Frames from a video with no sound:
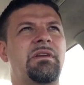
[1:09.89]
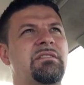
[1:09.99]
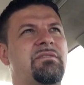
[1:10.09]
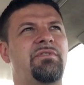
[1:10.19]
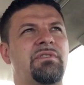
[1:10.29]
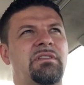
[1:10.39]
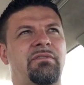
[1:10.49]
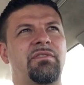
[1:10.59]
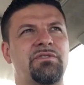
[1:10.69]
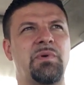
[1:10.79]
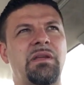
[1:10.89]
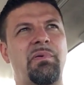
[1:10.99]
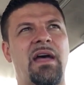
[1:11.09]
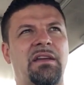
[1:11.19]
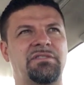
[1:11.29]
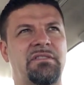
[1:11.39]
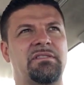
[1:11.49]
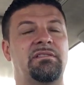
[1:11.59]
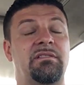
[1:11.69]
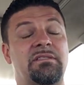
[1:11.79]
because if you're delivering 20
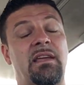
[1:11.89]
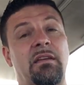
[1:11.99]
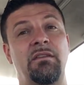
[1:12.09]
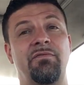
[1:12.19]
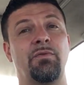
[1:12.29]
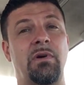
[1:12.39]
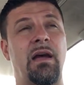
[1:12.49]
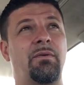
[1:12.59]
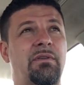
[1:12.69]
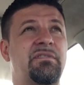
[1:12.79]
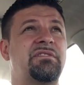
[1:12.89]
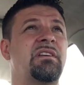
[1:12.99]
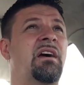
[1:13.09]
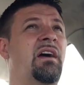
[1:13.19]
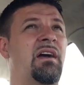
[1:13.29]
packages and it's taking you 4 hours,